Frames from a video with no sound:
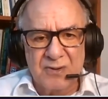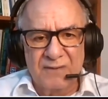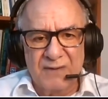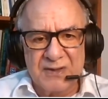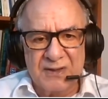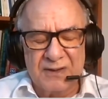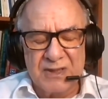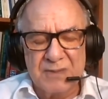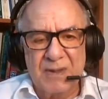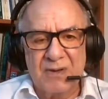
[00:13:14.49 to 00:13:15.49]

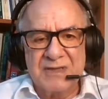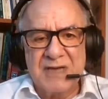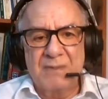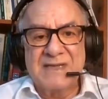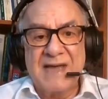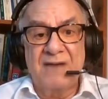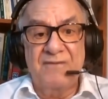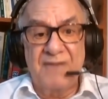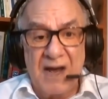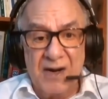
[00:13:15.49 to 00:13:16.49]
universities because now is their
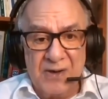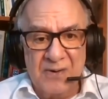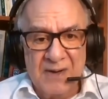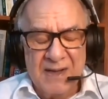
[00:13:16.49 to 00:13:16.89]
value